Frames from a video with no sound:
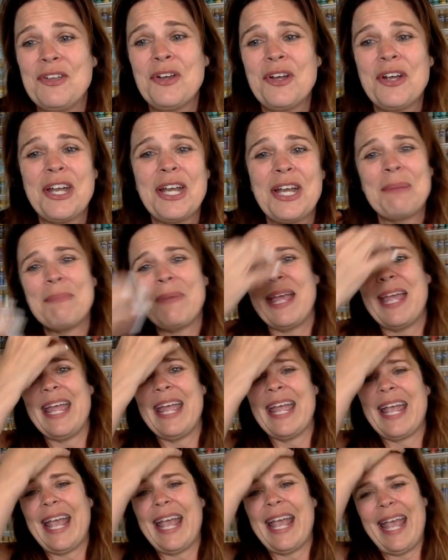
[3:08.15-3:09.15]
You're going to
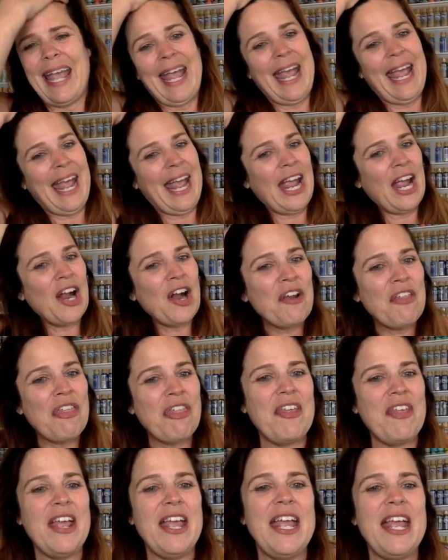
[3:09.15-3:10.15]
make hair
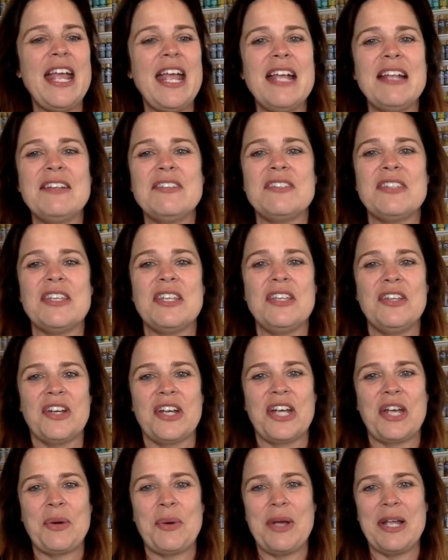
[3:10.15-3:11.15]
things,
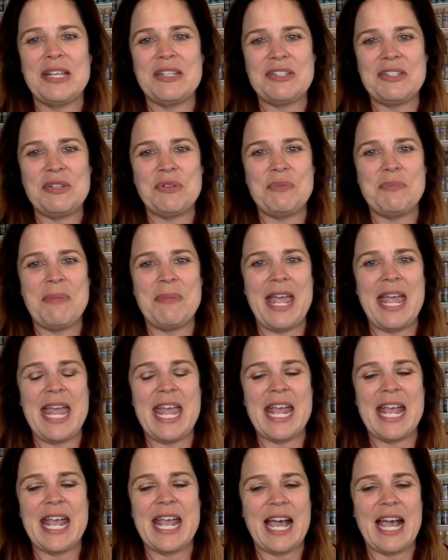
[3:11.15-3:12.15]
you're going to
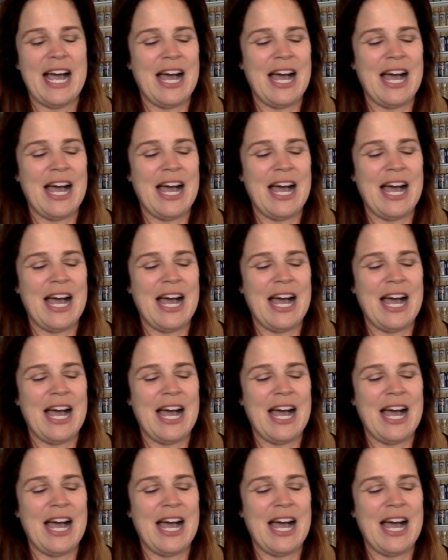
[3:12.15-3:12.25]
make.